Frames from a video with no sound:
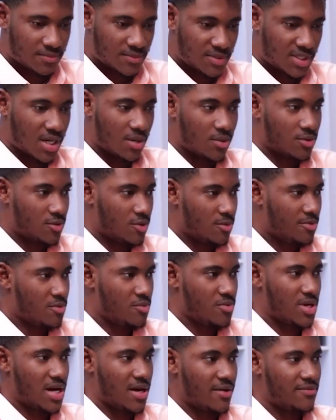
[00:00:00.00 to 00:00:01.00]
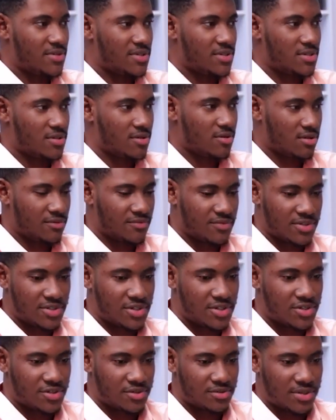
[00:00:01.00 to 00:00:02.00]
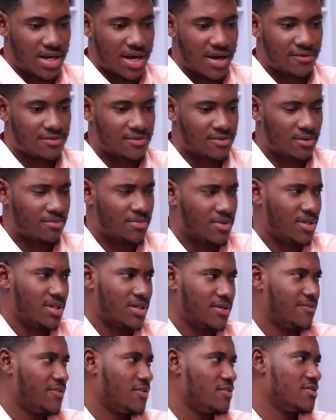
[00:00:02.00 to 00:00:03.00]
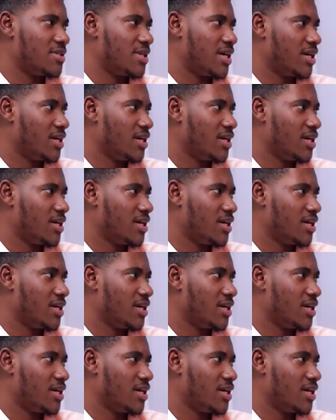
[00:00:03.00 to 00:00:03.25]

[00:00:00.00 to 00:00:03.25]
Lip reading: that what happened at the site earlier that day was